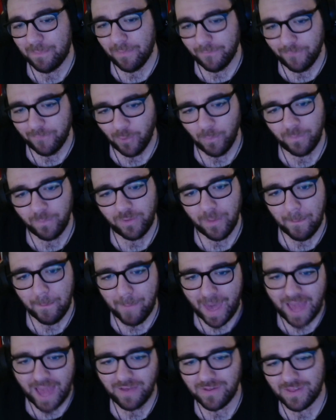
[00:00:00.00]
performed the
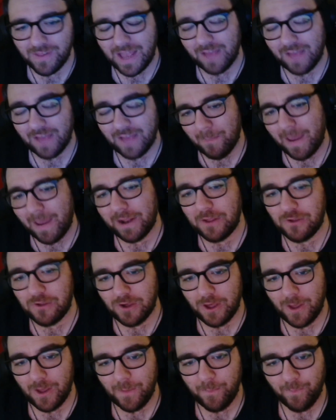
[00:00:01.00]
best as a
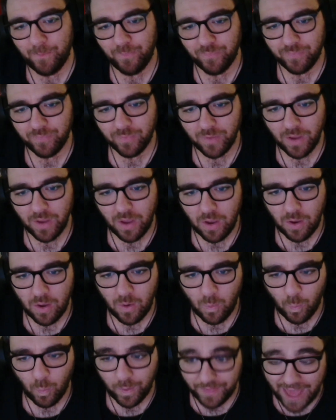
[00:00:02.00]
manager
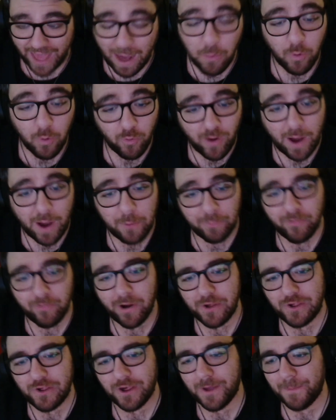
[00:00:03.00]
without crowd
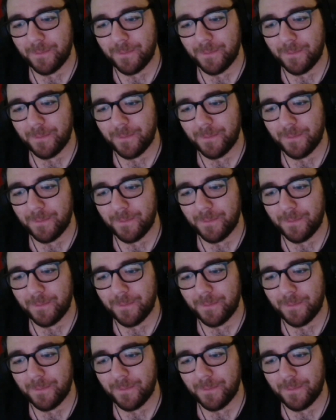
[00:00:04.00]
pressure.